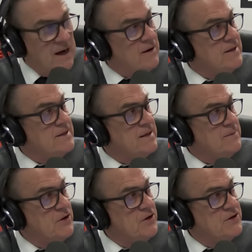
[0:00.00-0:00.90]

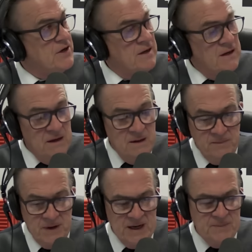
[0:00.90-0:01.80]
RNZ merger.
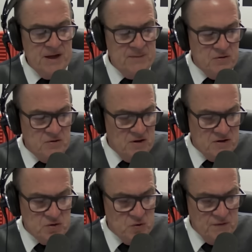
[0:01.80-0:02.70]
Many people not
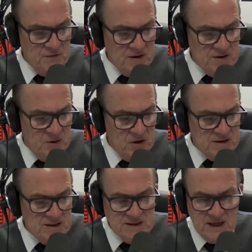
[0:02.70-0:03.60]
sure if those
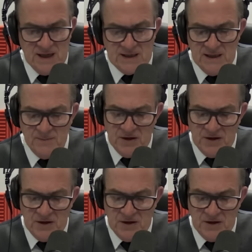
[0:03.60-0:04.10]
policies are dead.